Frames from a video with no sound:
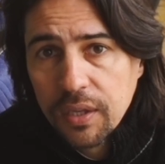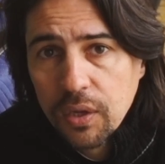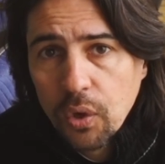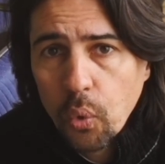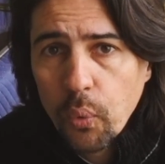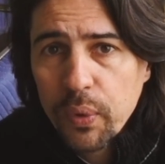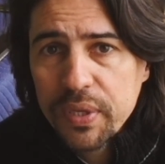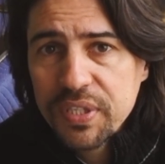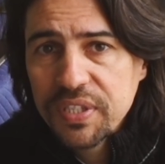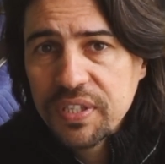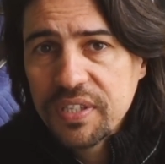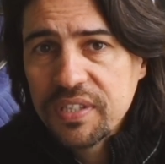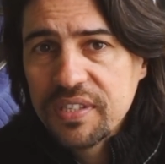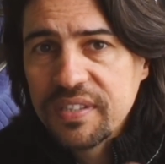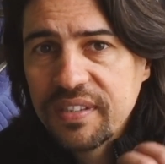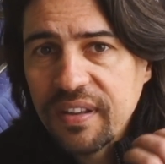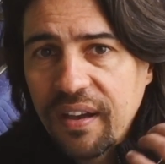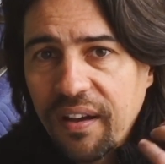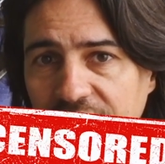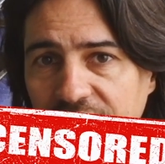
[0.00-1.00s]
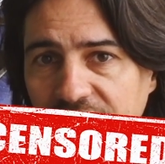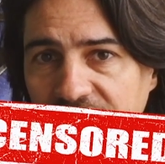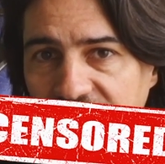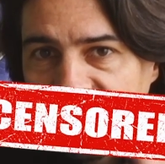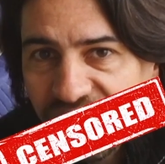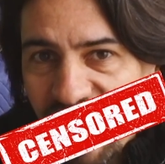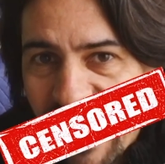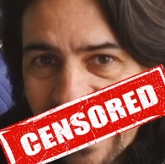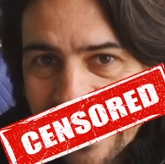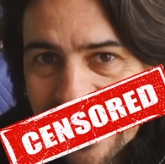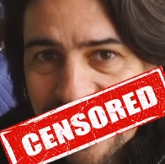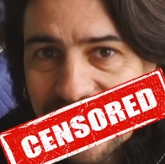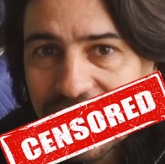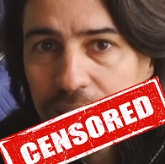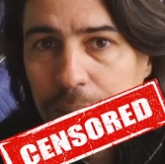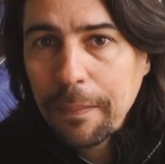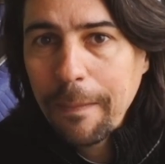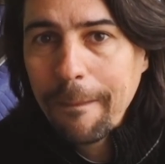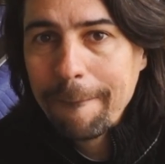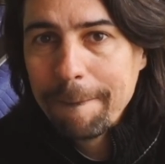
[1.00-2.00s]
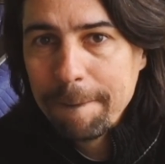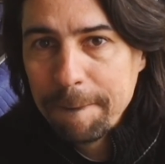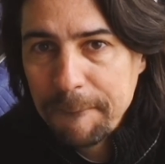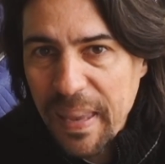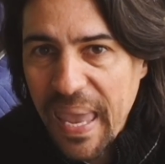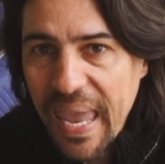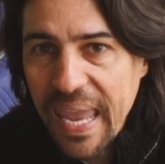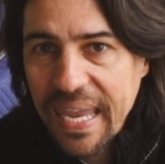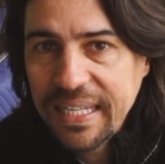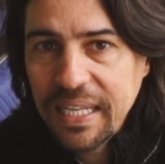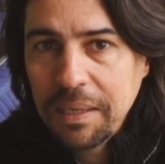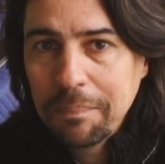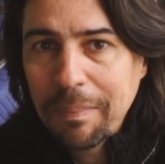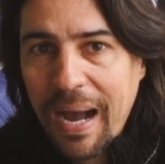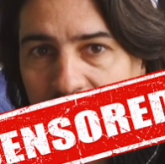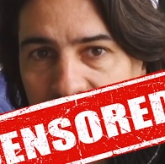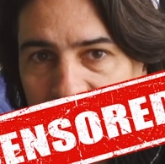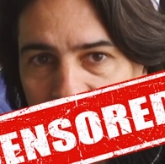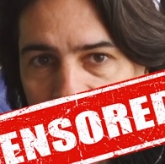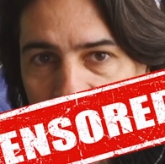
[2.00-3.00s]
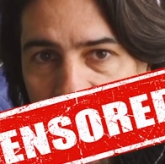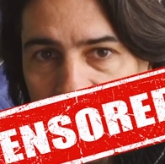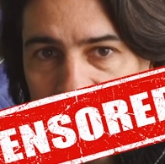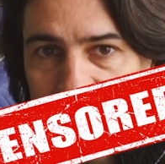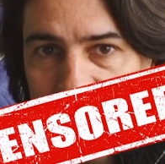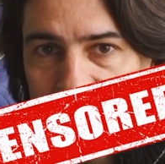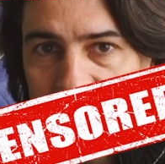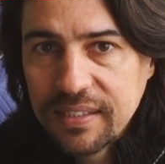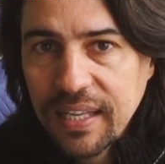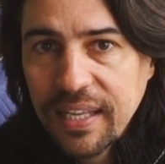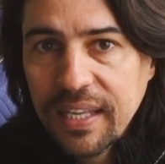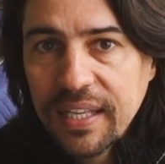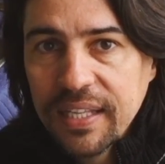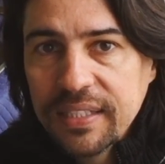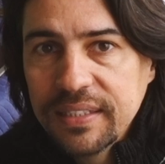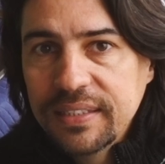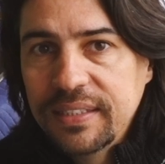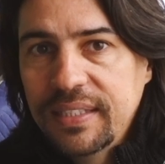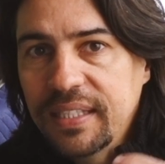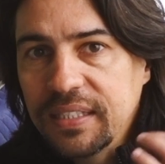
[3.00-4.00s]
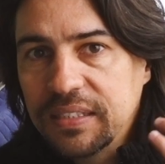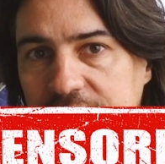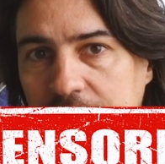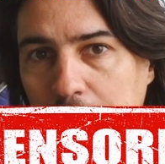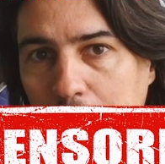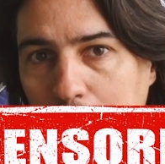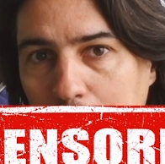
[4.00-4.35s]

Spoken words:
which is a pain in my this